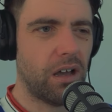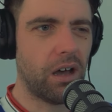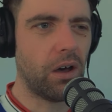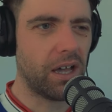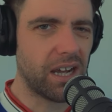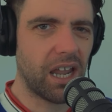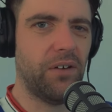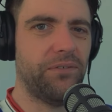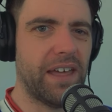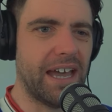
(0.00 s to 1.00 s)
Oh, I
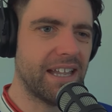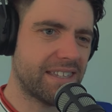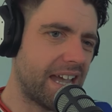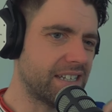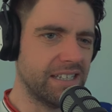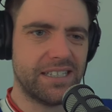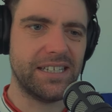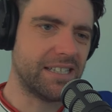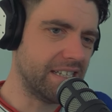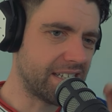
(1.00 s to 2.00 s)
love that.
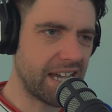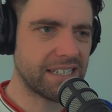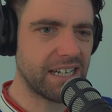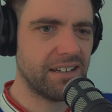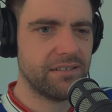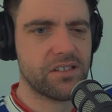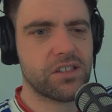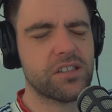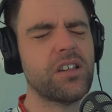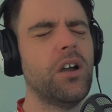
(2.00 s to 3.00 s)
Da-da-da-da-da.
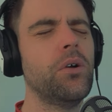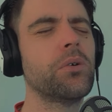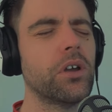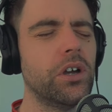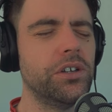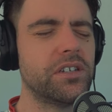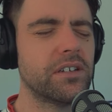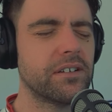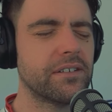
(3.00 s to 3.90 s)
So good.